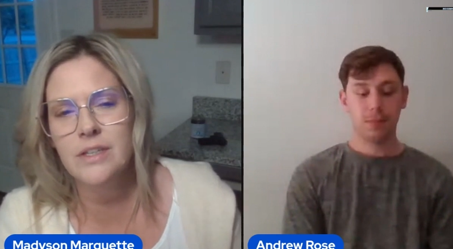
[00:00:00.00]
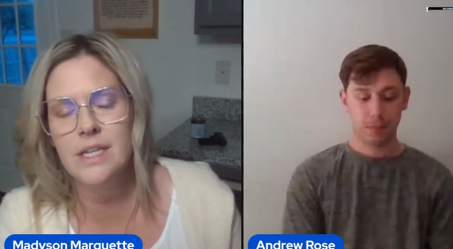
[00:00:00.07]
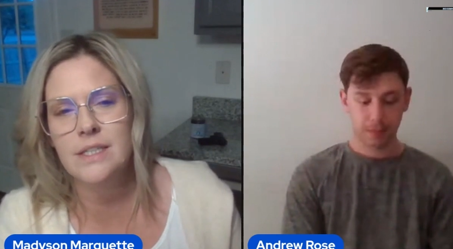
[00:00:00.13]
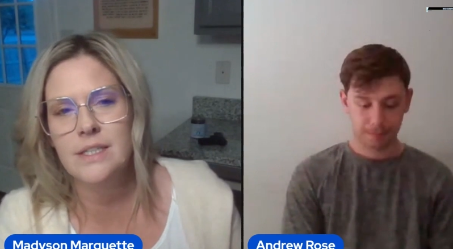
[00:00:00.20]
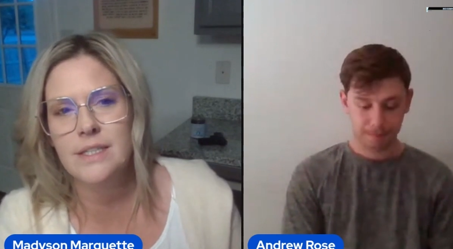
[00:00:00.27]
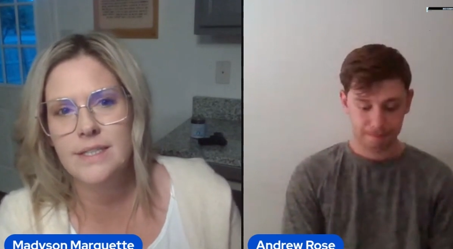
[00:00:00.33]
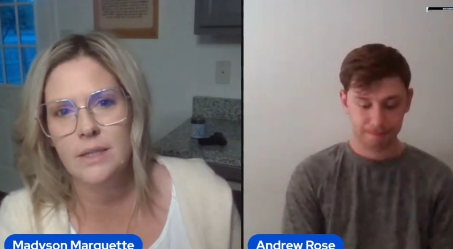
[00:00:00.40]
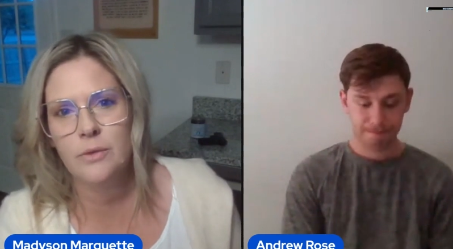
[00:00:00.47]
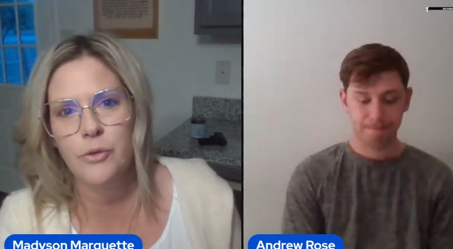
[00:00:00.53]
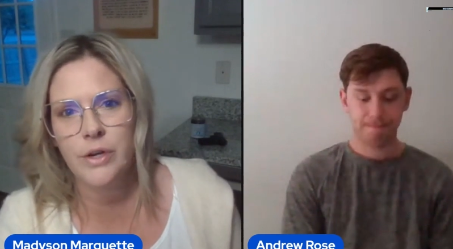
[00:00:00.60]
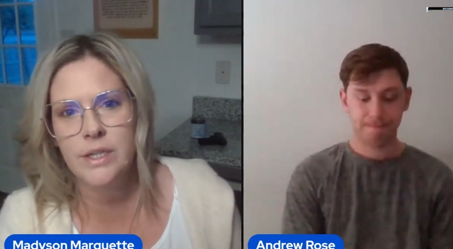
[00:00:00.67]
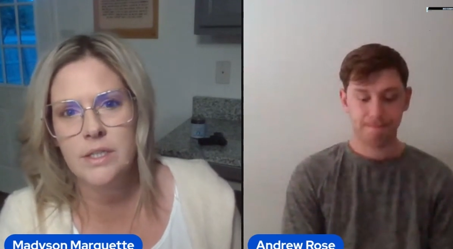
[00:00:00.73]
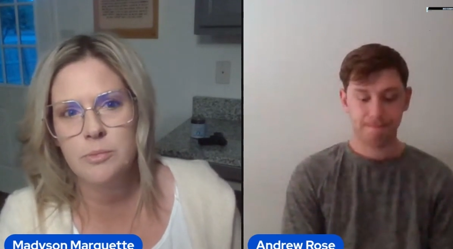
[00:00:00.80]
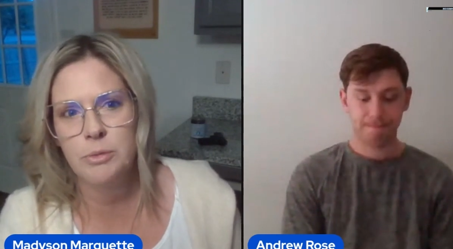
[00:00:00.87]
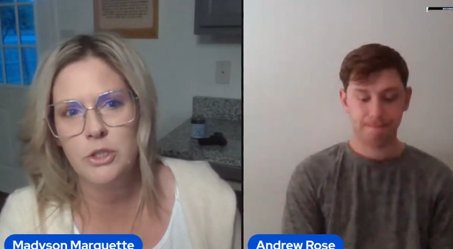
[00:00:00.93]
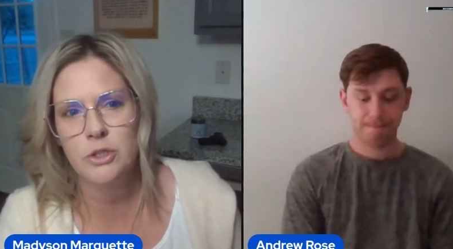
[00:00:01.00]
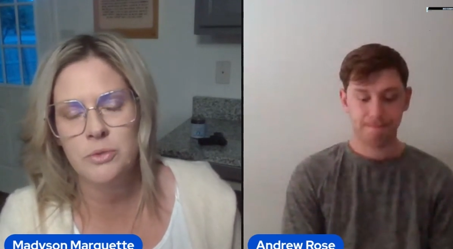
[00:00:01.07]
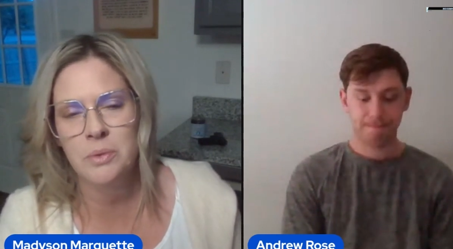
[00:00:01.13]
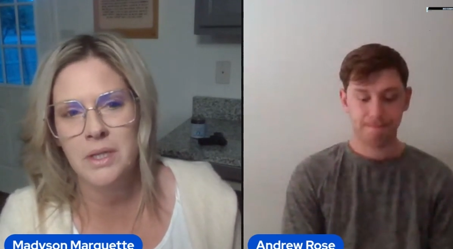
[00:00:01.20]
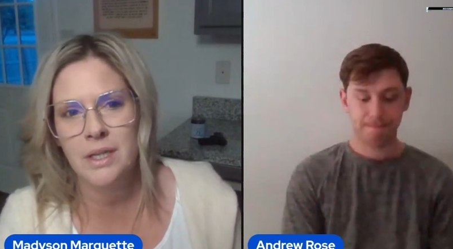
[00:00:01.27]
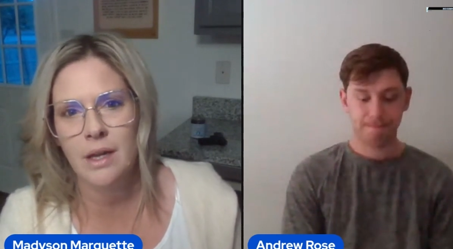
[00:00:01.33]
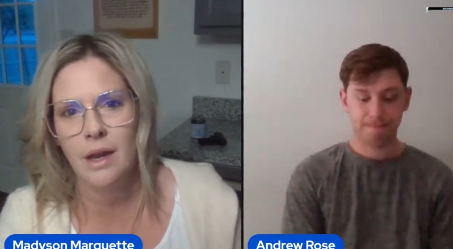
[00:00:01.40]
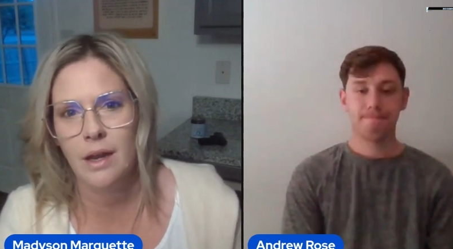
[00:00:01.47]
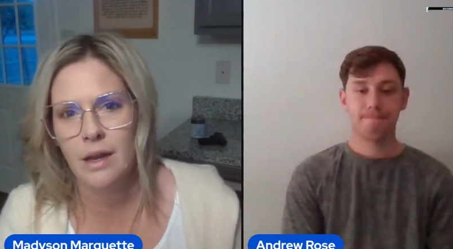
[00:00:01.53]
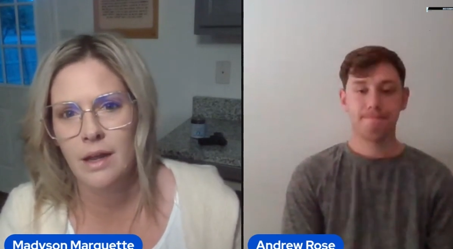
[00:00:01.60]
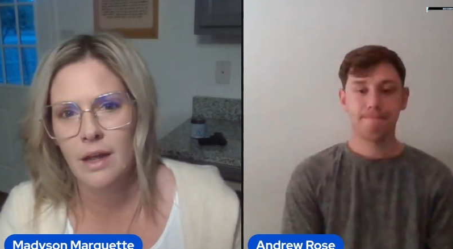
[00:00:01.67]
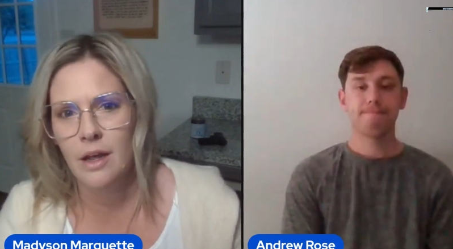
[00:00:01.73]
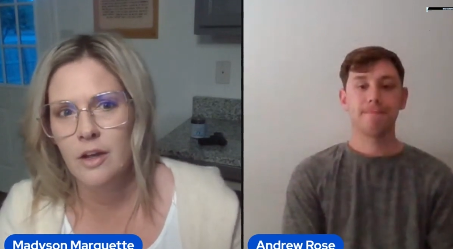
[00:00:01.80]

Speaker 1: is a difference between